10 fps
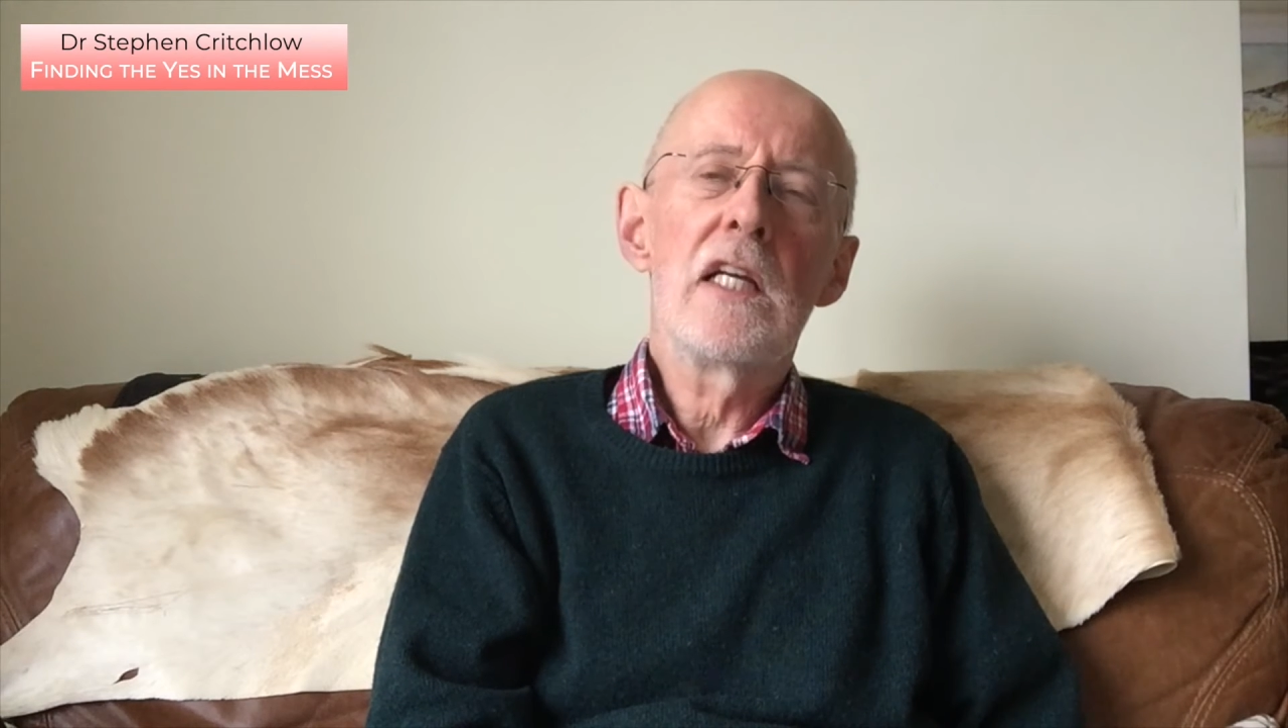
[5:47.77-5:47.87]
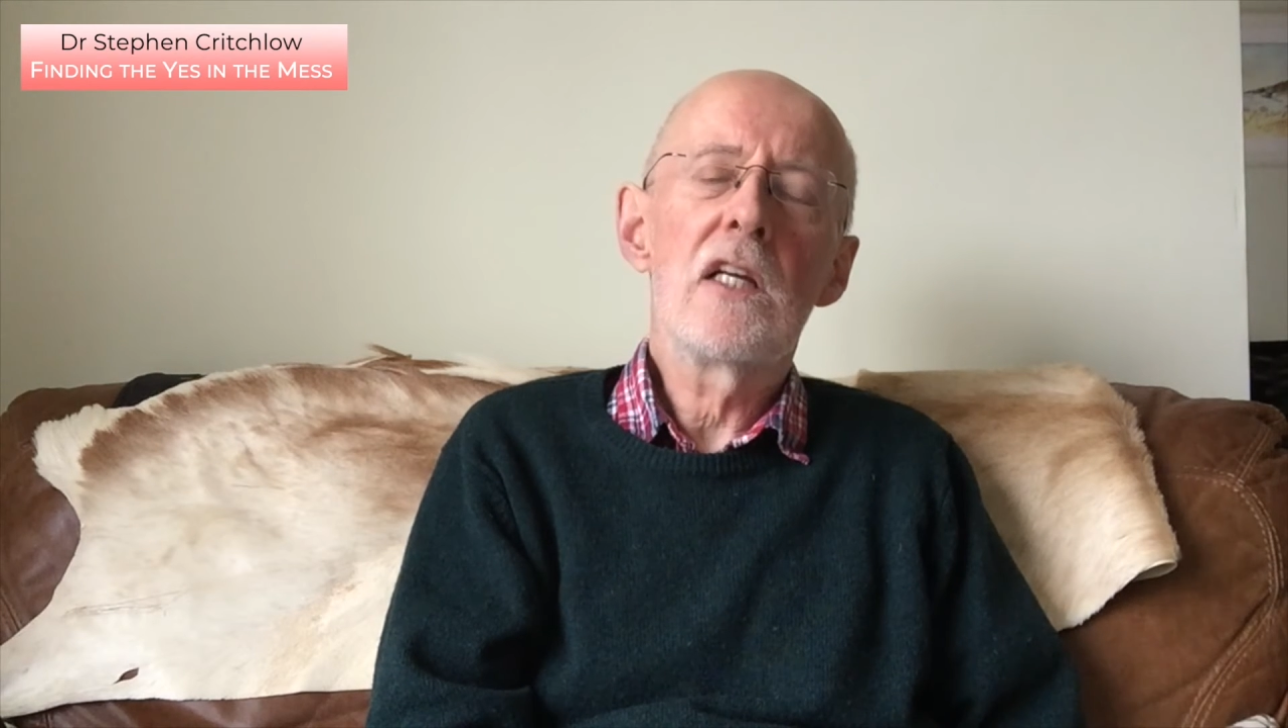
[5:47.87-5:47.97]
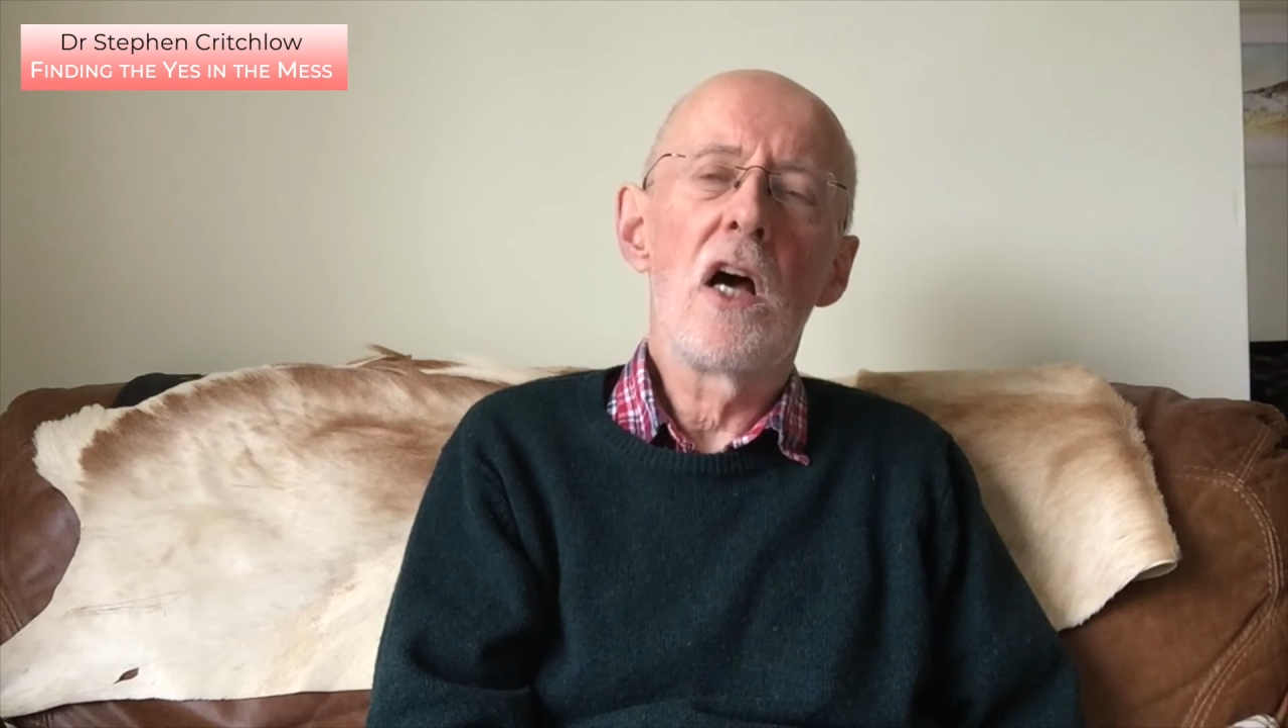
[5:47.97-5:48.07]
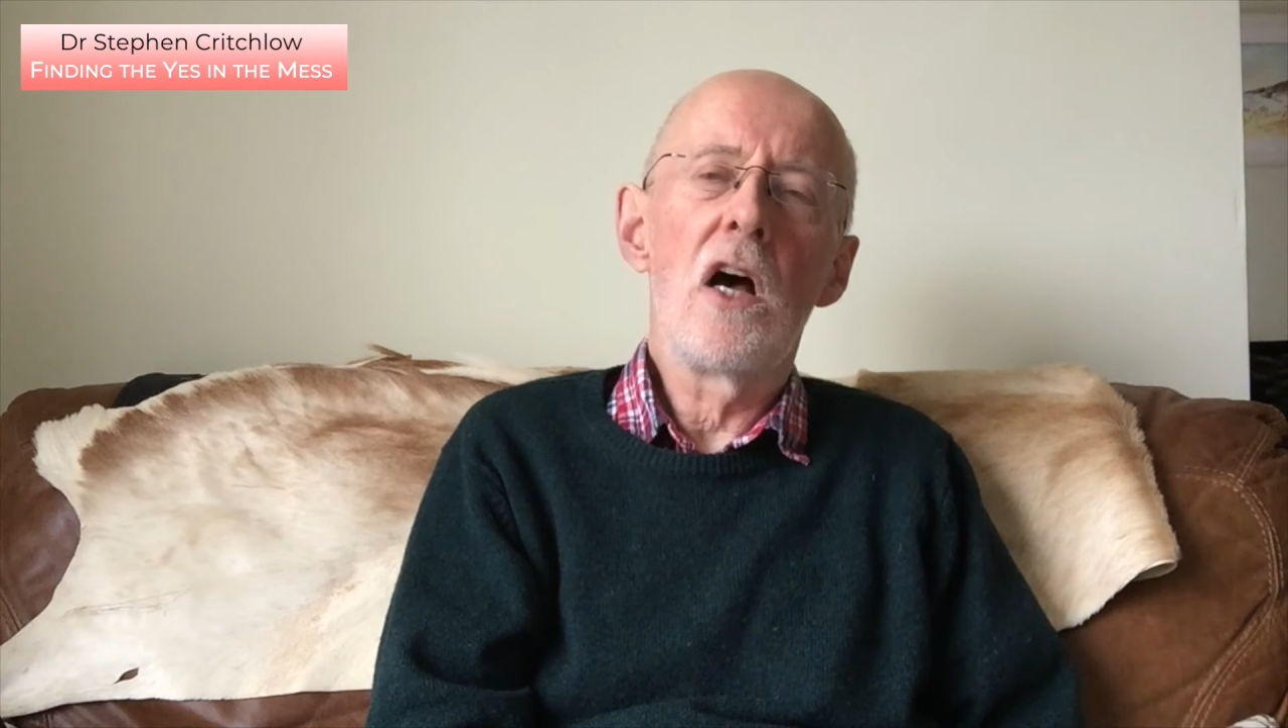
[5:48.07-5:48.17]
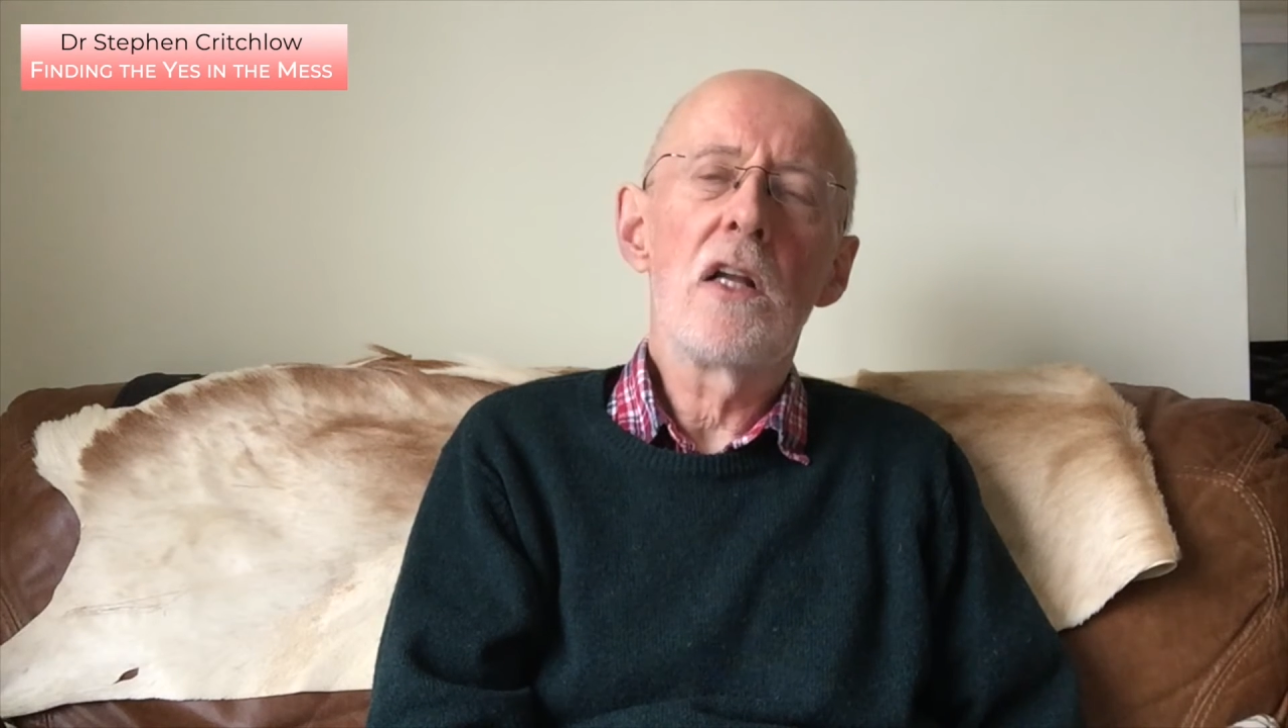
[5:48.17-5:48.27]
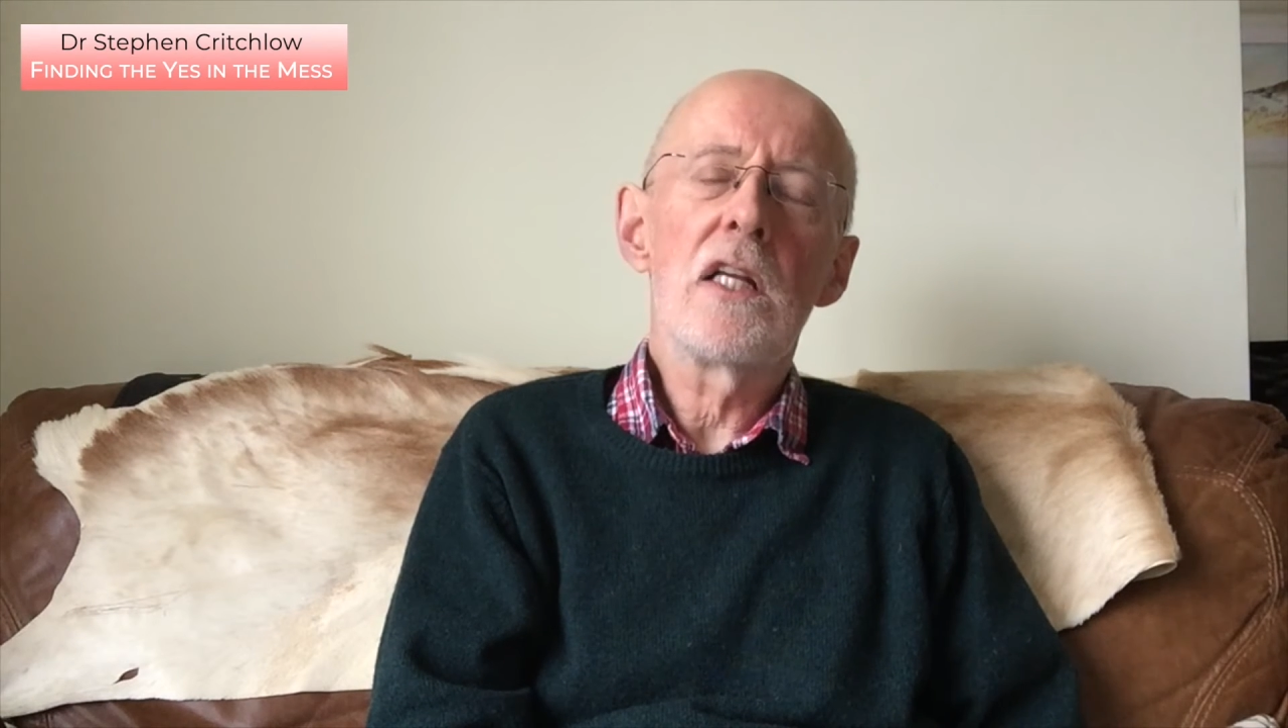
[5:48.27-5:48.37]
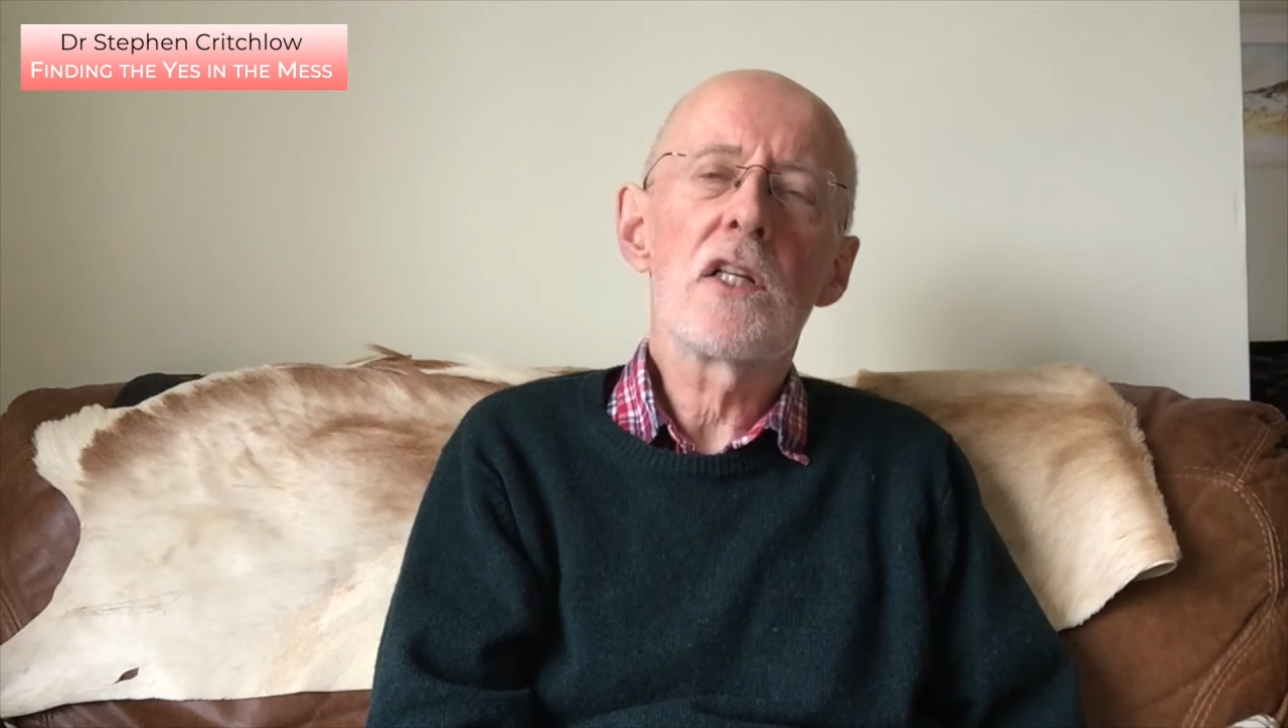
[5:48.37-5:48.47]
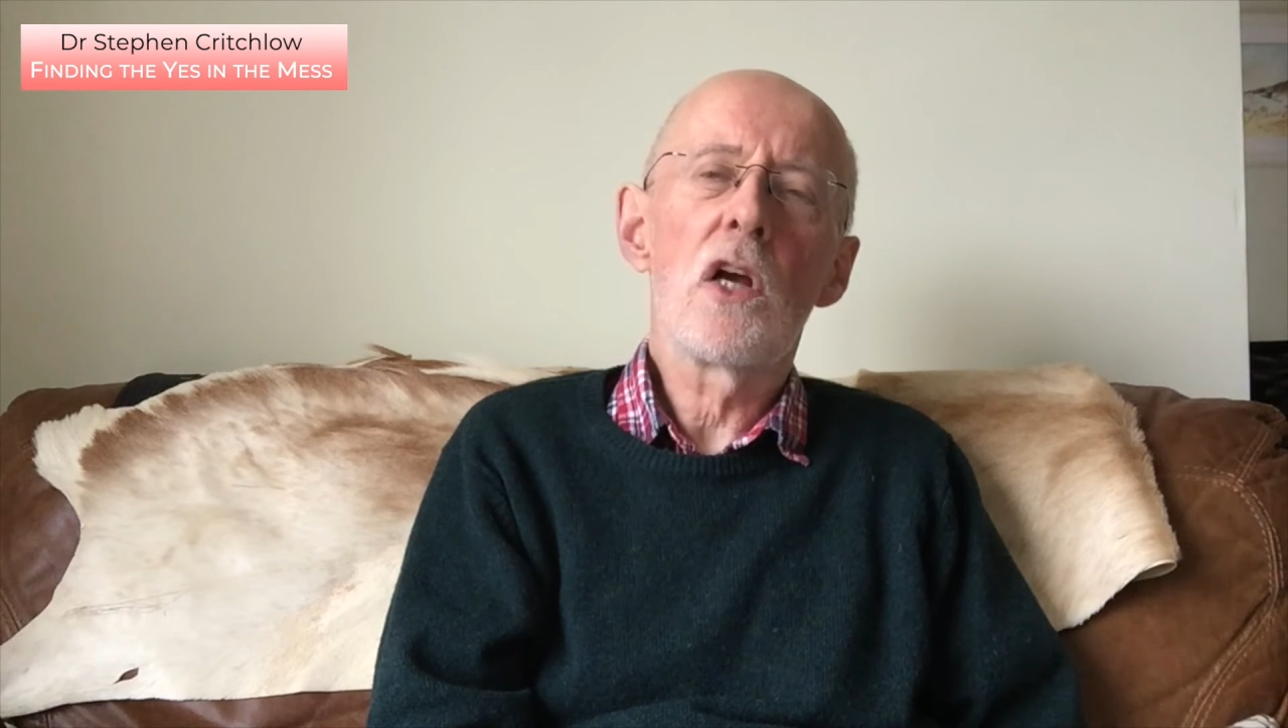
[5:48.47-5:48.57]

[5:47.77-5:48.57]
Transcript: God is